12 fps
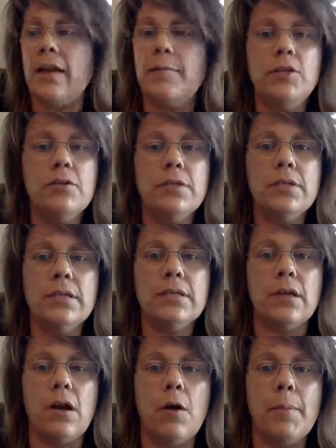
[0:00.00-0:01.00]
I've been using this
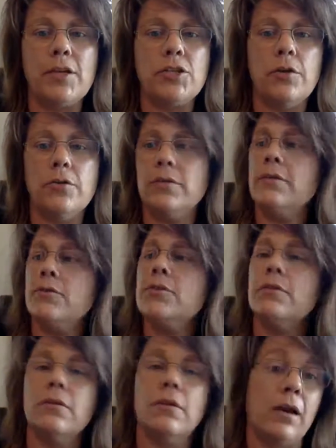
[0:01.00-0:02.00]
at all my shows and there's
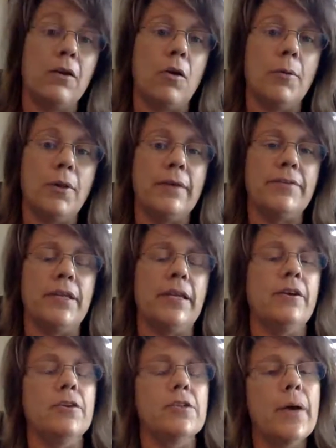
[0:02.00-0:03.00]
still a lot of caramel left in
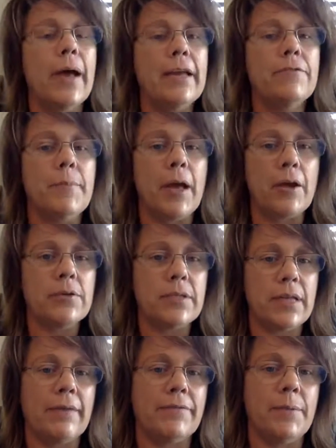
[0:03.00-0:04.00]
here. So I hate for my host
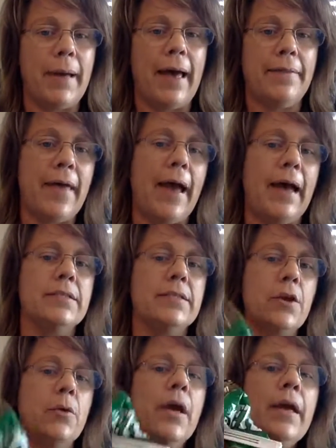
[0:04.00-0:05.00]
to have to buy that.
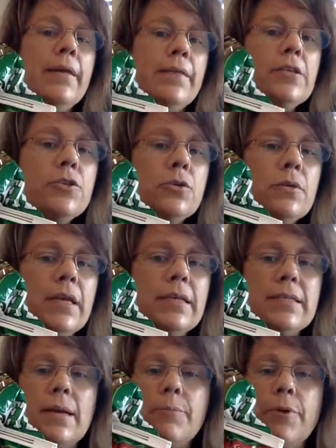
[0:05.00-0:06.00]
So these two
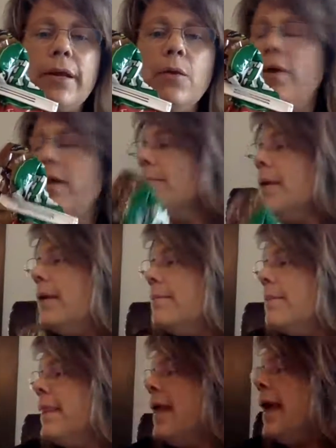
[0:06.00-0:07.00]
things I'm bringing with me.